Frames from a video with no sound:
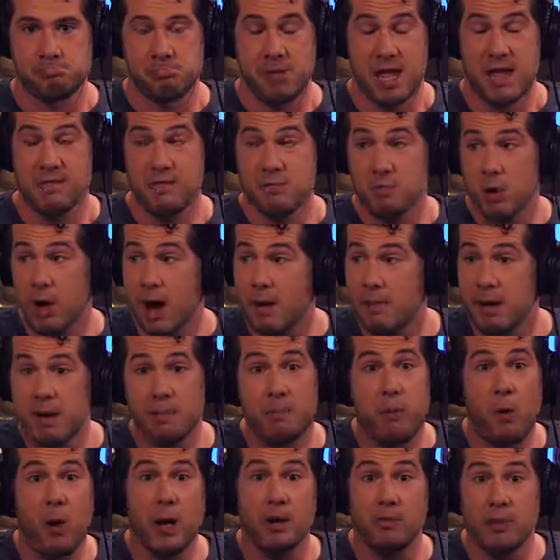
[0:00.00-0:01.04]
Even more, I'm at a
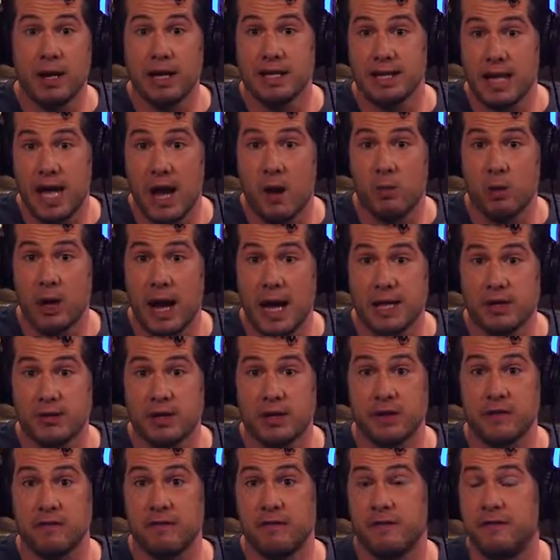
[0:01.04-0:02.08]
point right now where I know
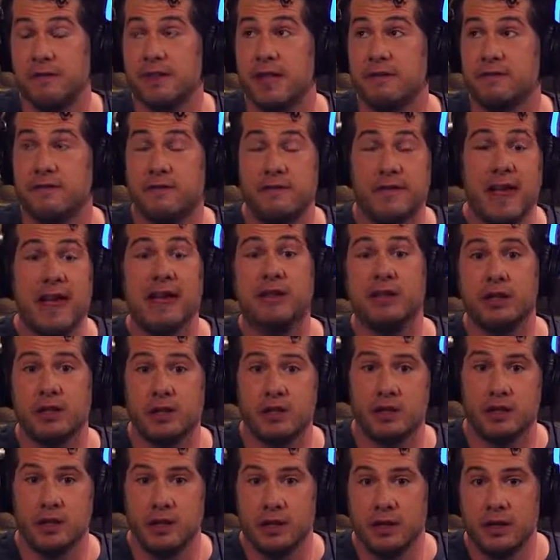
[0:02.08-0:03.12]
that the f- that
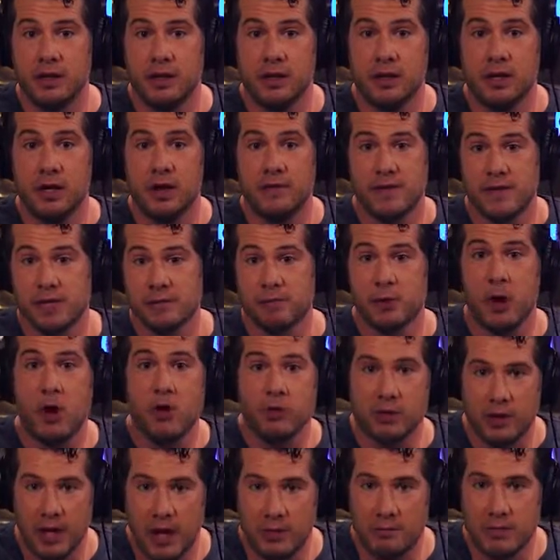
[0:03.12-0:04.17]
failure of this
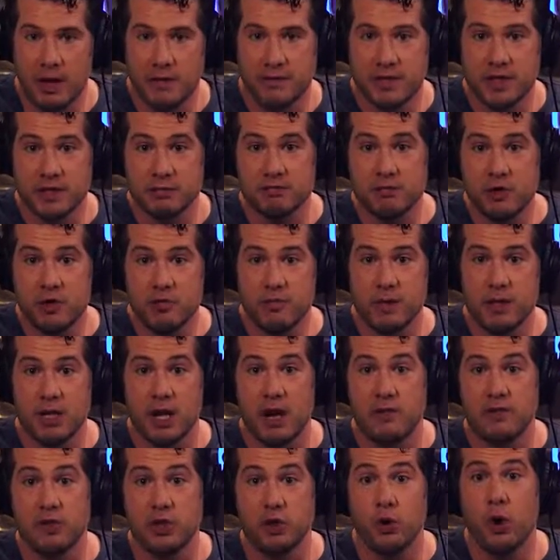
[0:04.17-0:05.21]
program, of this movement,
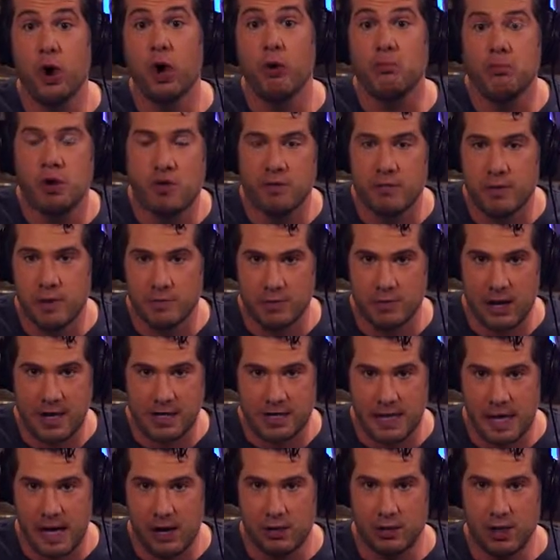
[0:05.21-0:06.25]
of your movement right
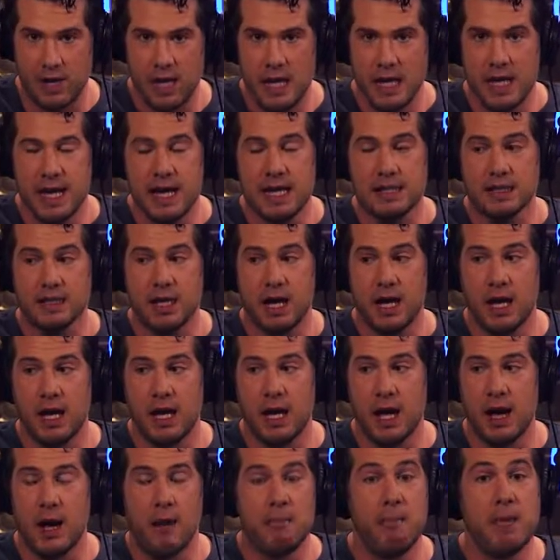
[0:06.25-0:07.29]
now is
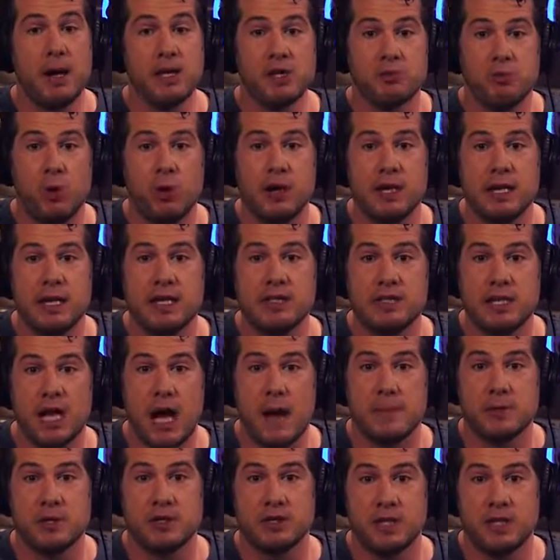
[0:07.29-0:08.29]
uh, a much more easy option